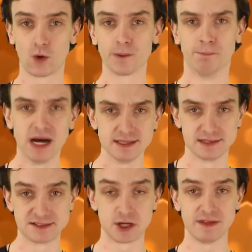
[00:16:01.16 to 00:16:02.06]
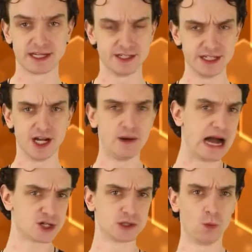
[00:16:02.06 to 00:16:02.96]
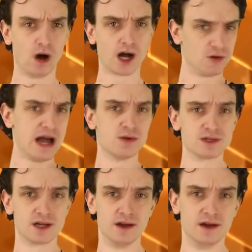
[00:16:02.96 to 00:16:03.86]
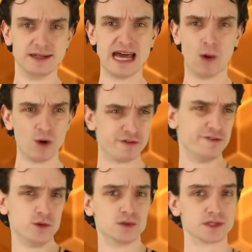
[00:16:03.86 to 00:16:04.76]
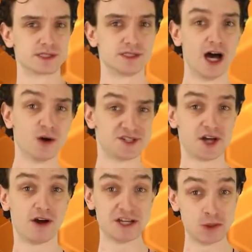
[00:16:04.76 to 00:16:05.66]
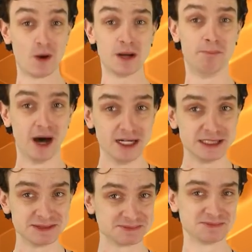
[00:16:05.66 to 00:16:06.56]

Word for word: or buttons so they could, you know, actually walk around. Yeah, what fools. Oh, sorry, you want a button?